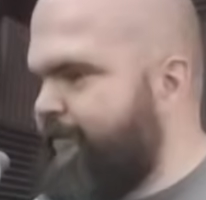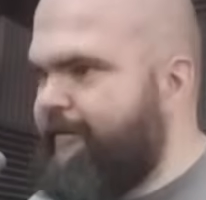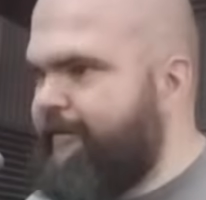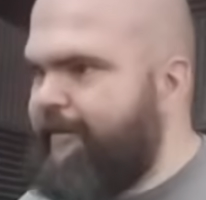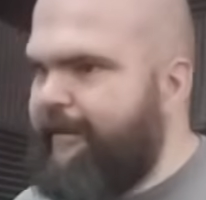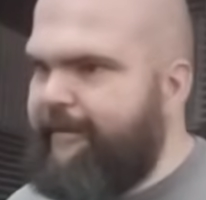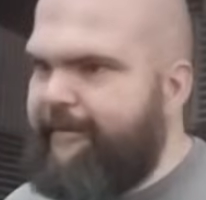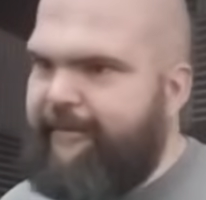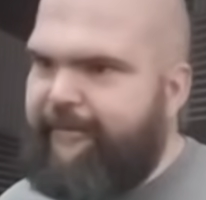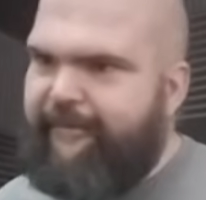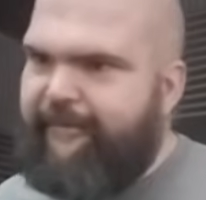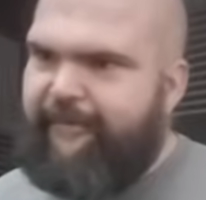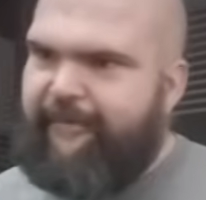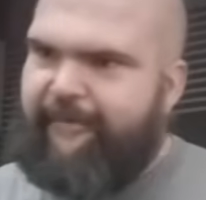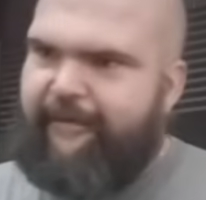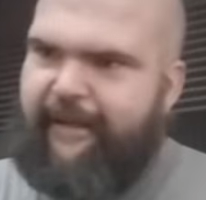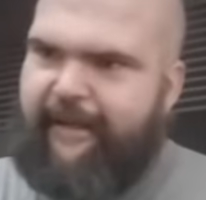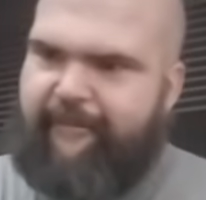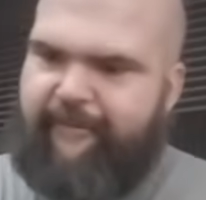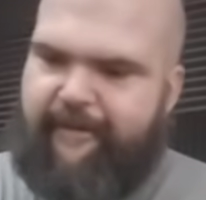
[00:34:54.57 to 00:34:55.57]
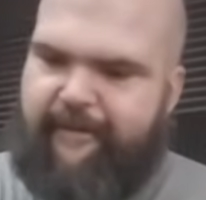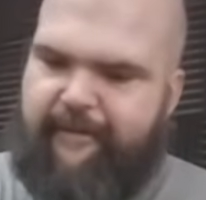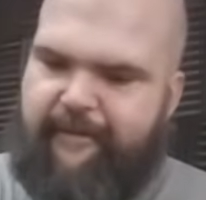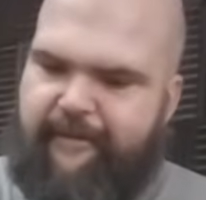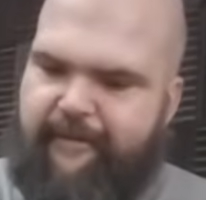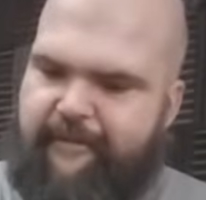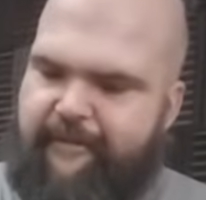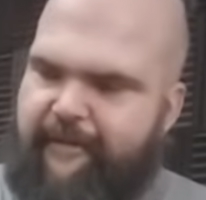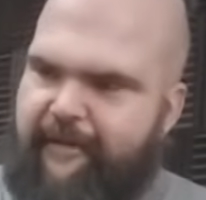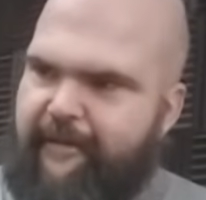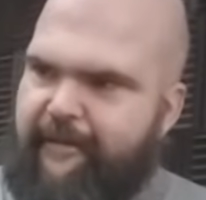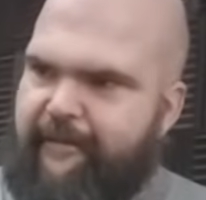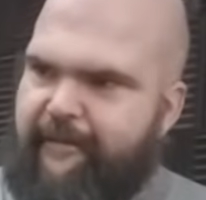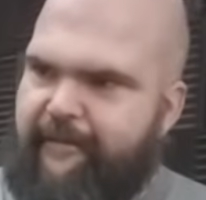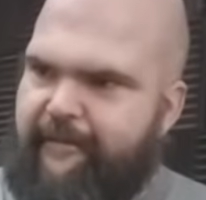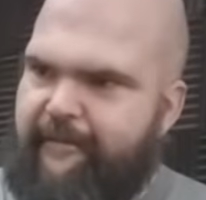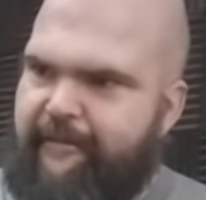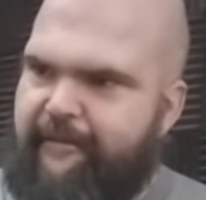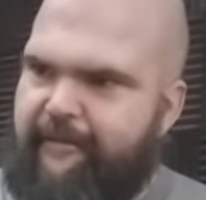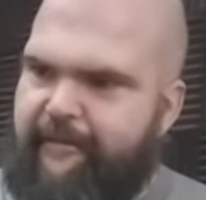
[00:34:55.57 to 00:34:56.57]
Like if you have
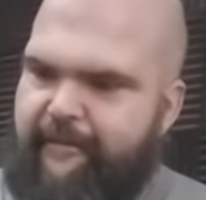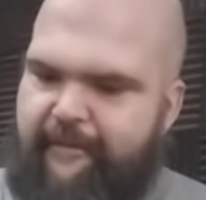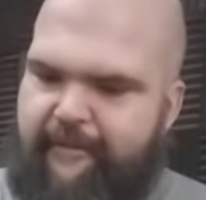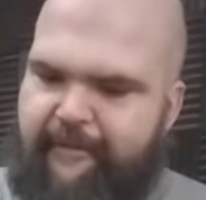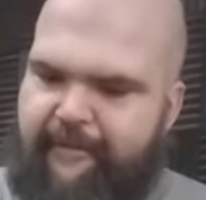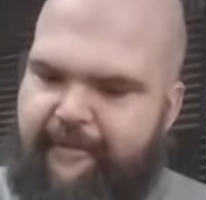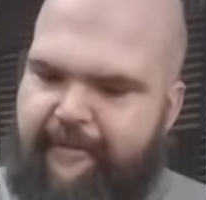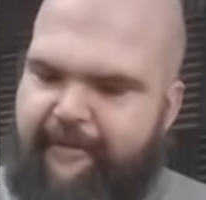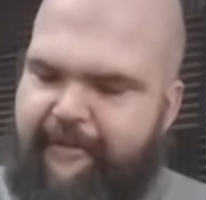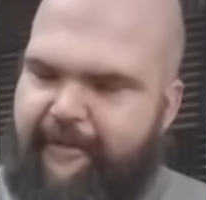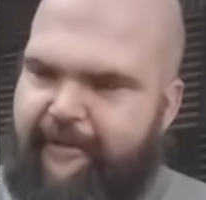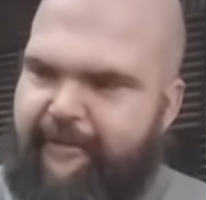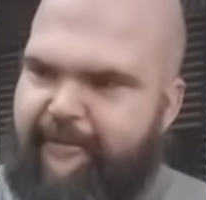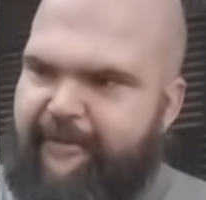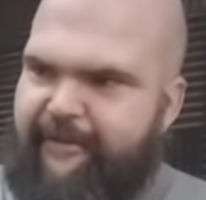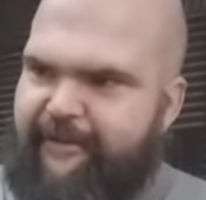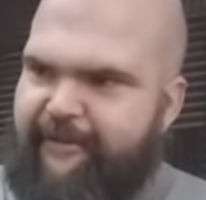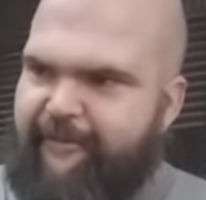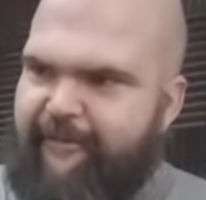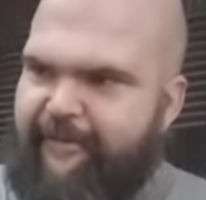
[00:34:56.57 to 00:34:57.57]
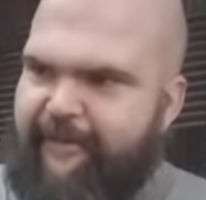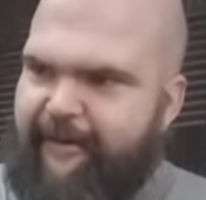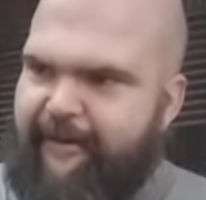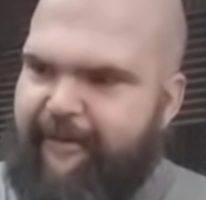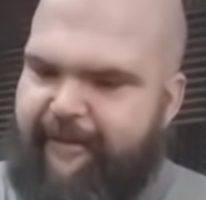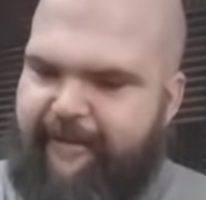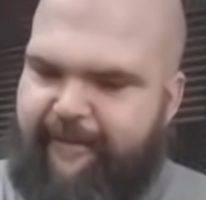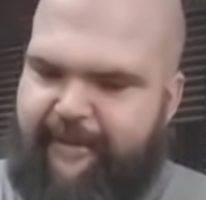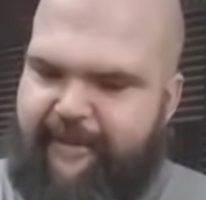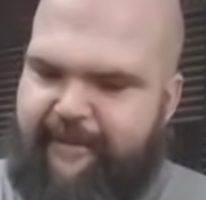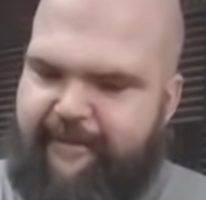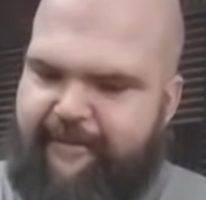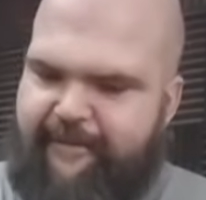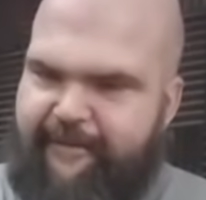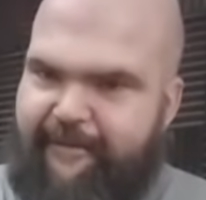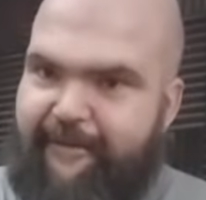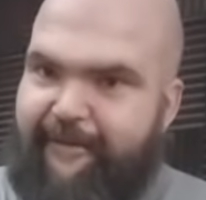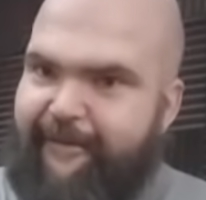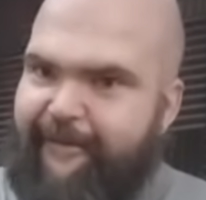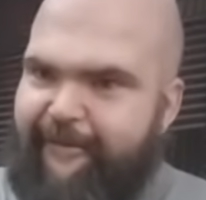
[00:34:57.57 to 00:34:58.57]
I'm just showing you all the commands.
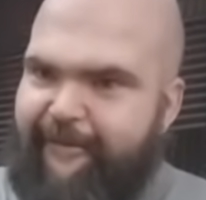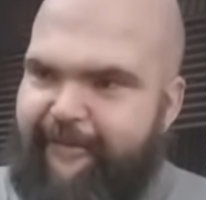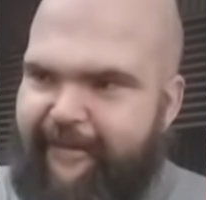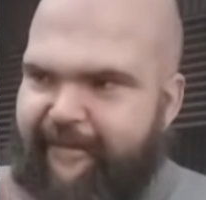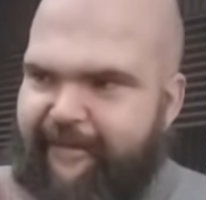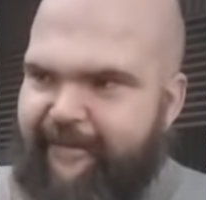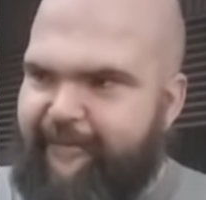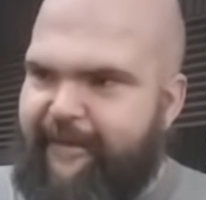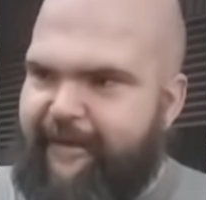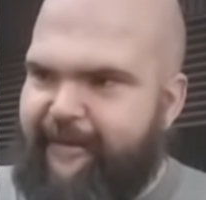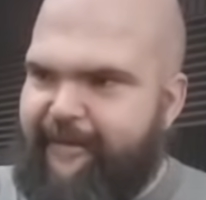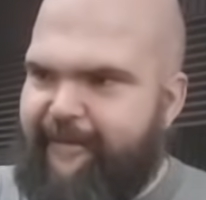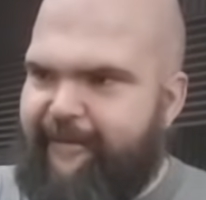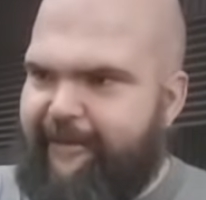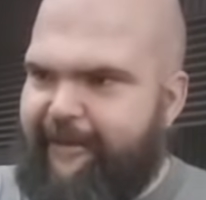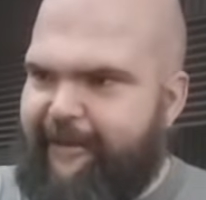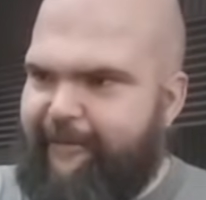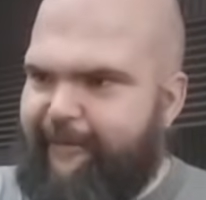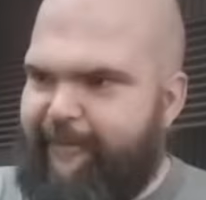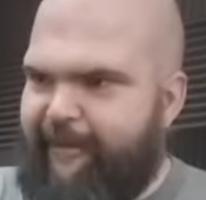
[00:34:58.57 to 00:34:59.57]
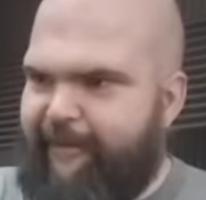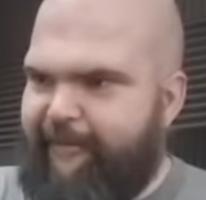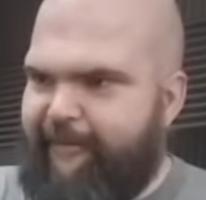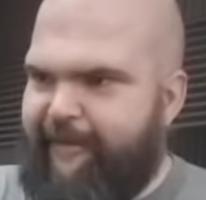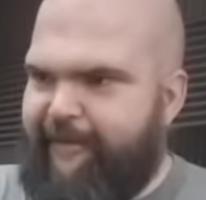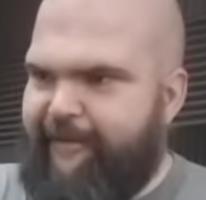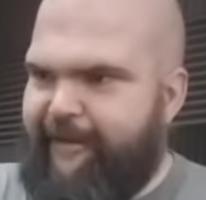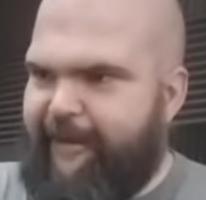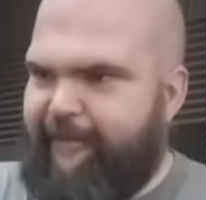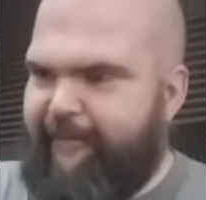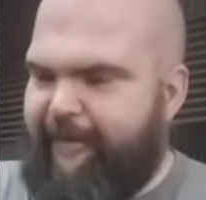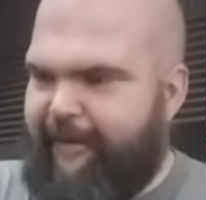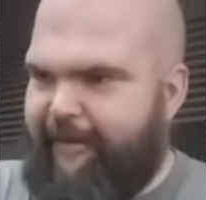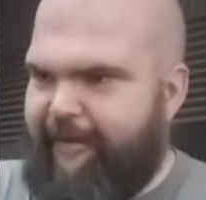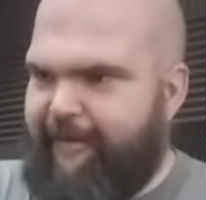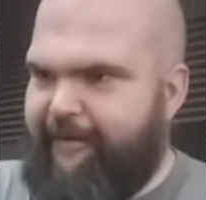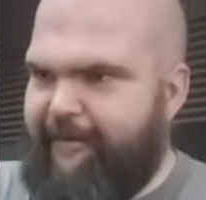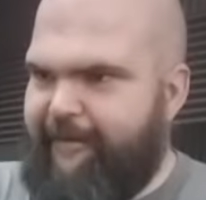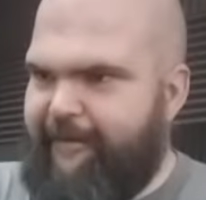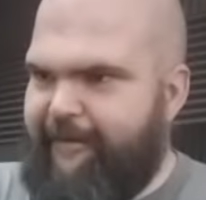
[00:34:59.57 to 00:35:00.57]
You can do these commands in the game, by the way. Have at it.